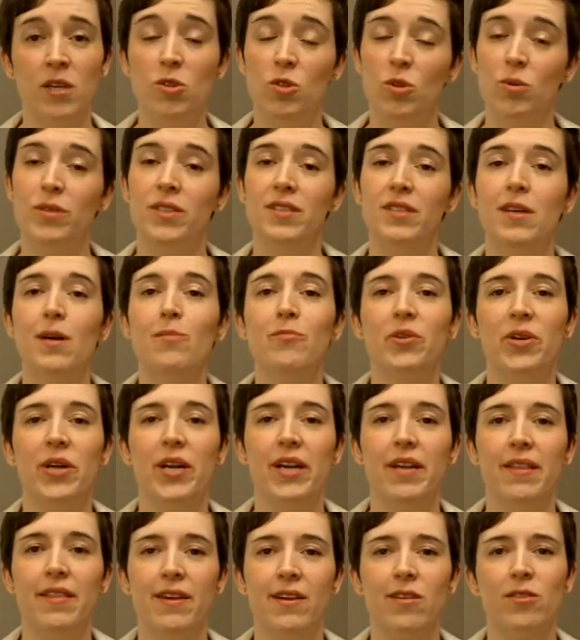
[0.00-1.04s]
So in
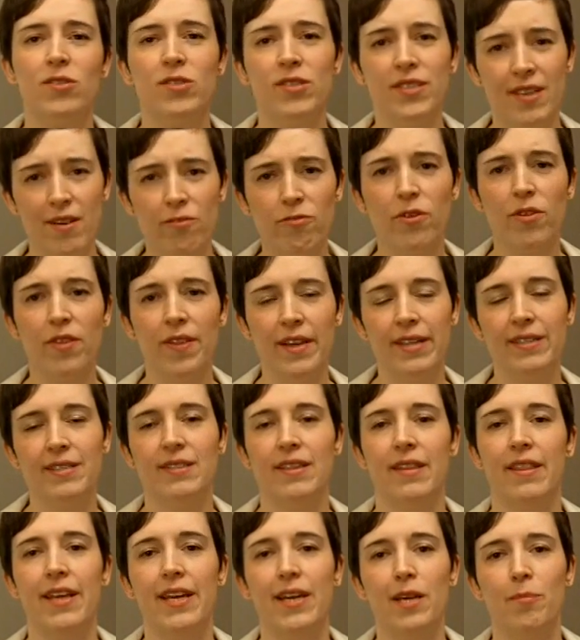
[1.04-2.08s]
summary, there are several things
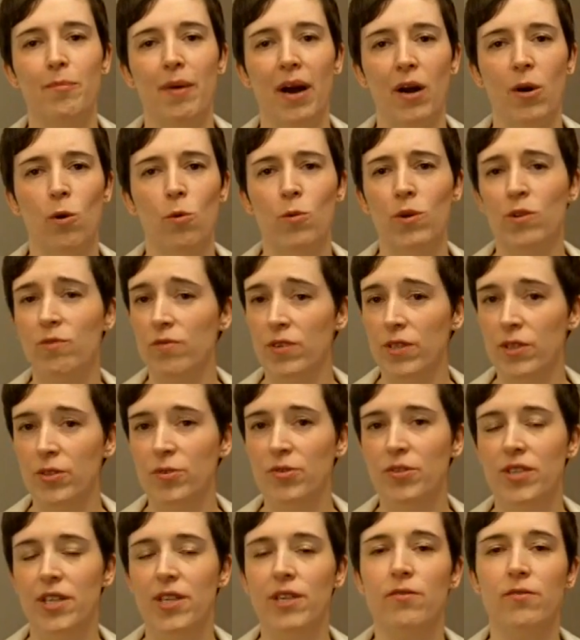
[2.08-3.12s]
to think about when
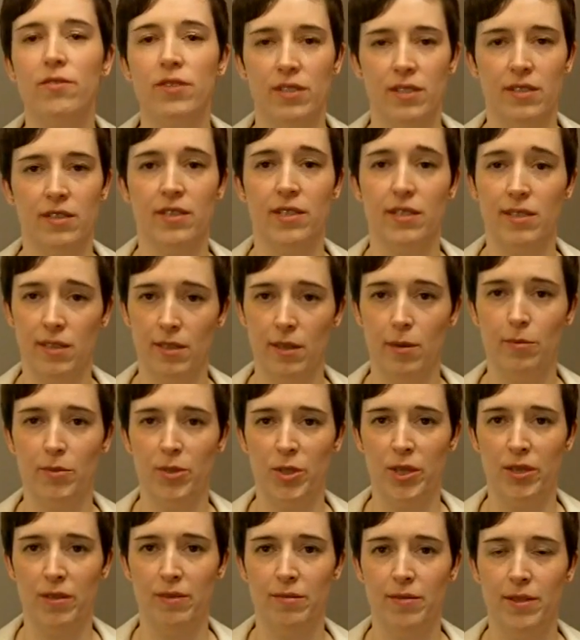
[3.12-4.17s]
reducing your resist
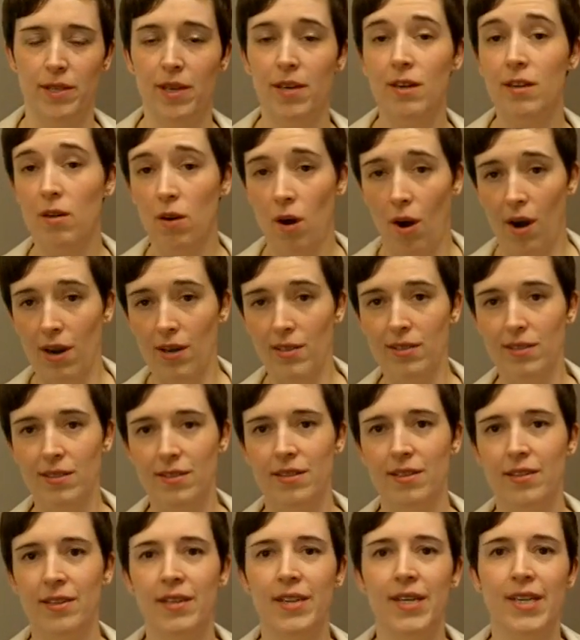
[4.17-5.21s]
consumption: cost,
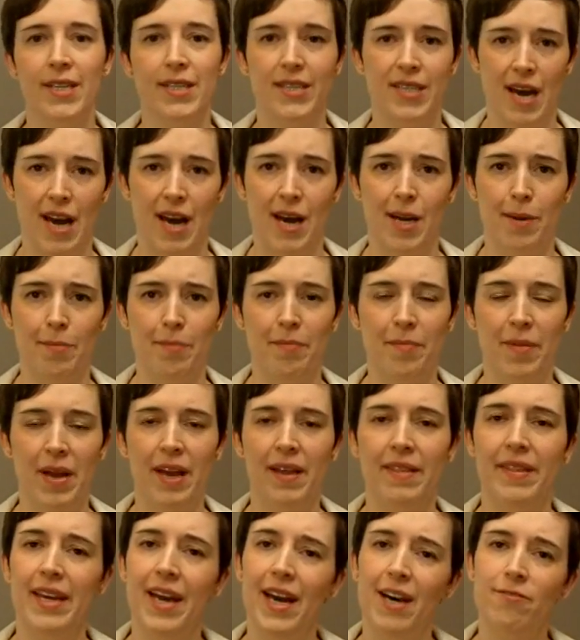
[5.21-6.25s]
time,
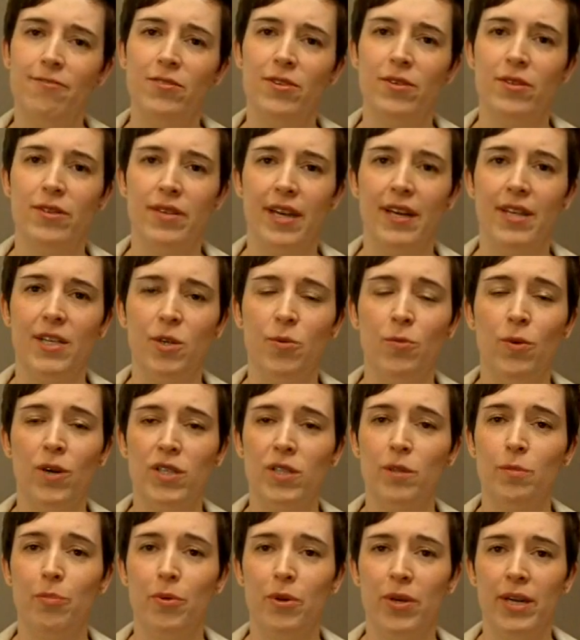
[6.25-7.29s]
and the effort that you want
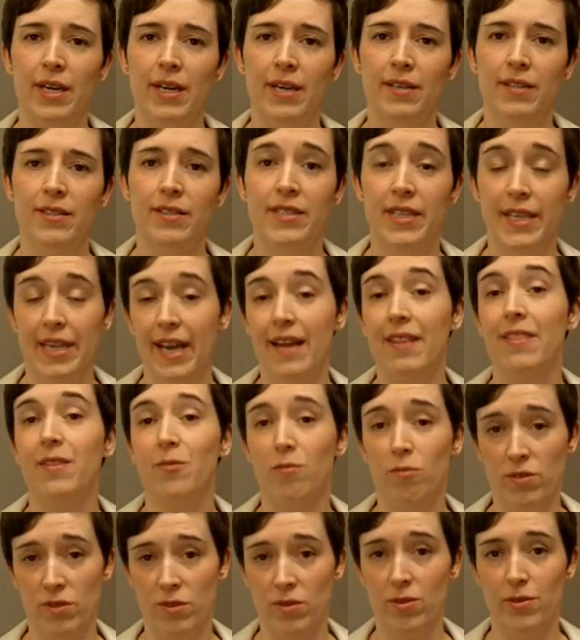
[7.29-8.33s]
to put in to get the
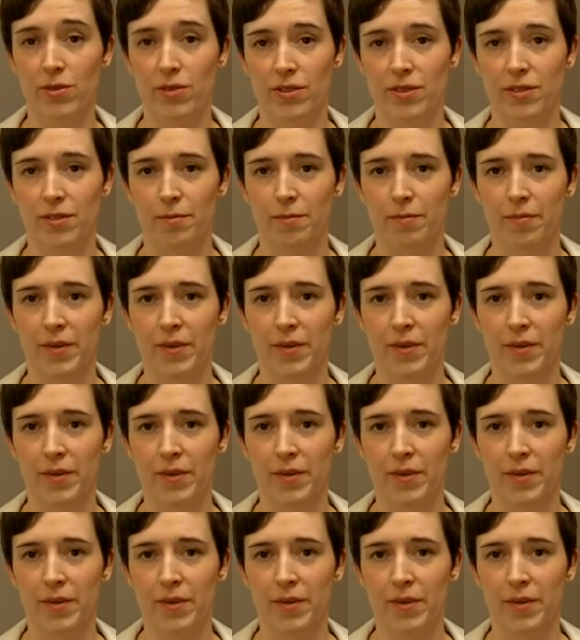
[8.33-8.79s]
results.